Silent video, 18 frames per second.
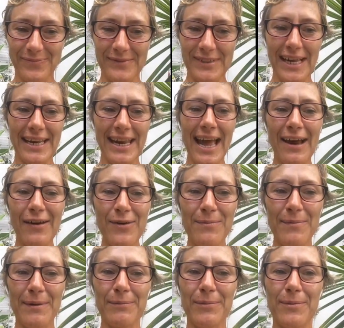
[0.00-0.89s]
And I
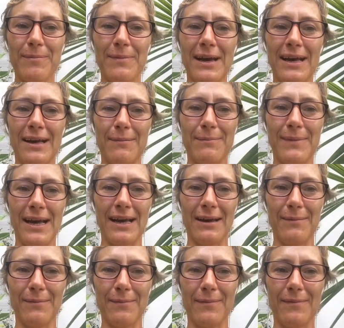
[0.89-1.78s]
remember
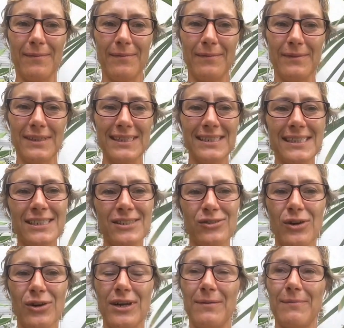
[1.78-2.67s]
this is
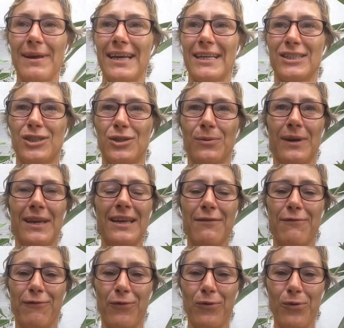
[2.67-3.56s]
going back
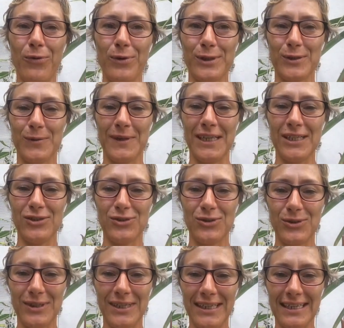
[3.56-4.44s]
24,
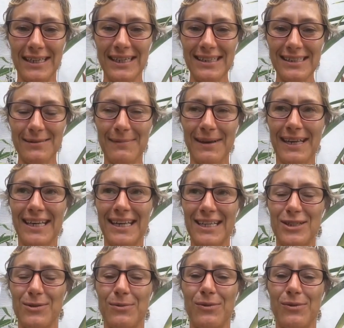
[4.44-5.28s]
22 years. My kids were